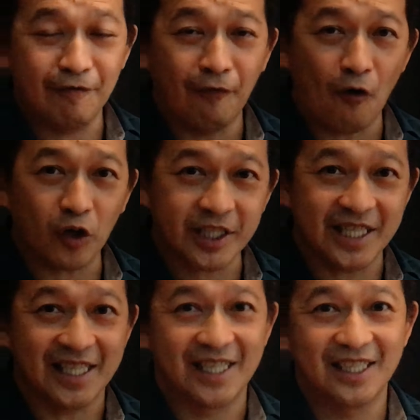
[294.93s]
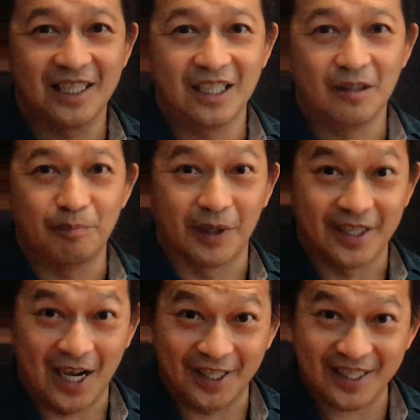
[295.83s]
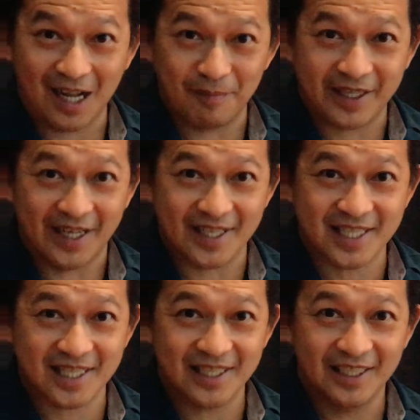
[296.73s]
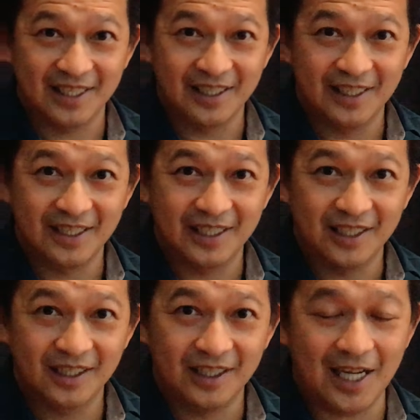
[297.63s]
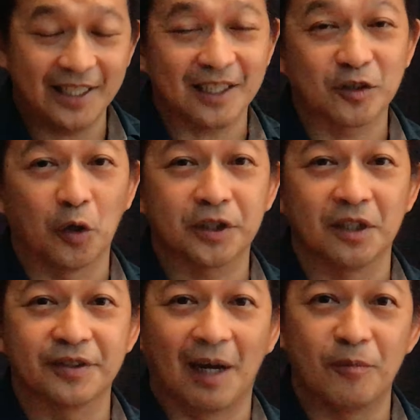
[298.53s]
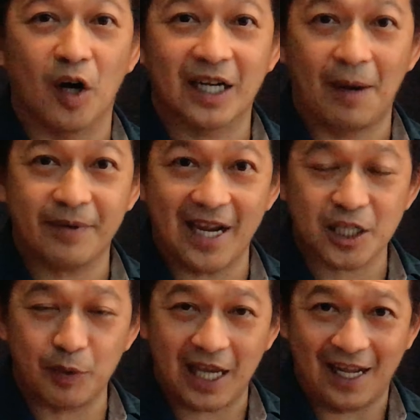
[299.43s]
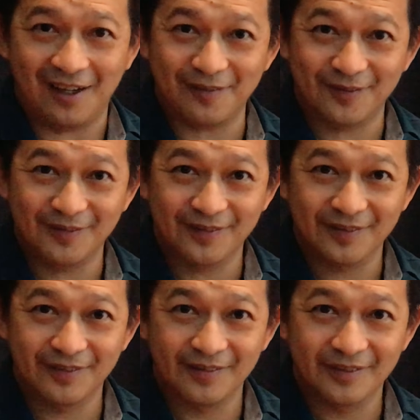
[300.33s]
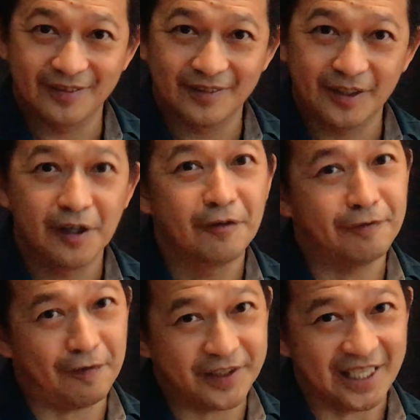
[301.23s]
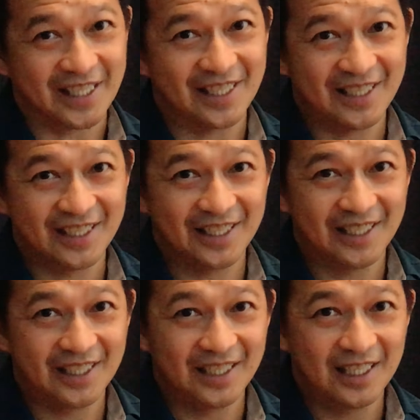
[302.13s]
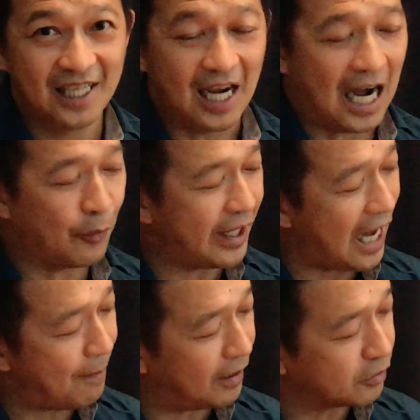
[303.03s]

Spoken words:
40 banana cupcakes. And the total number of cupcakes we have, 50. Are we able